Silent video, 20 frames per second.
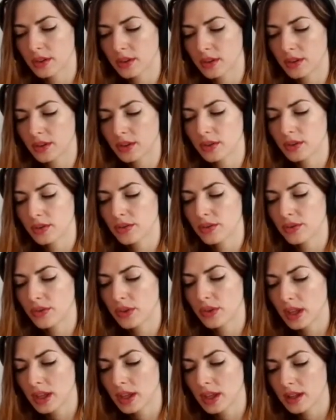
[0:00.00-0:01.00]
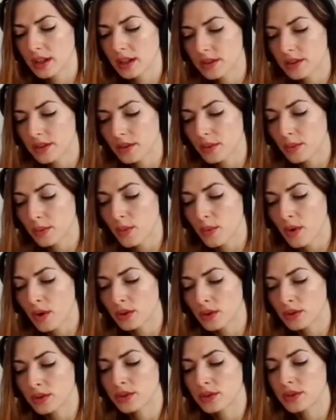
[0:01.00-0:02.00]
to feel the
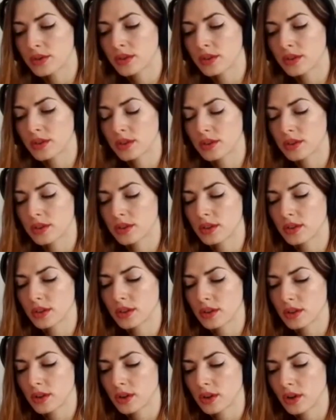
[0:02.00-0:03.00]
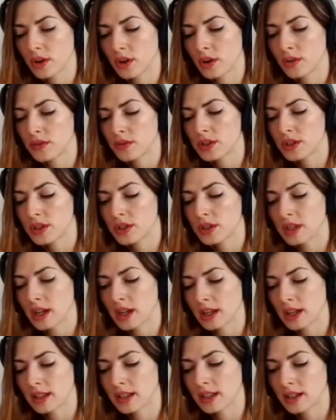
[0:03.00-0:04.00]
want of Sri
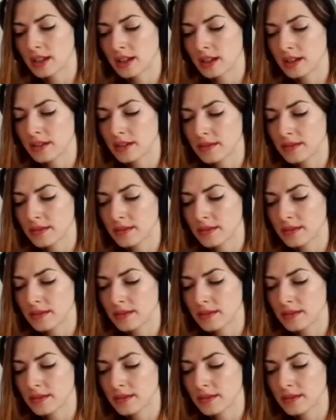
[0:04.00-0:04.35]
Radhika?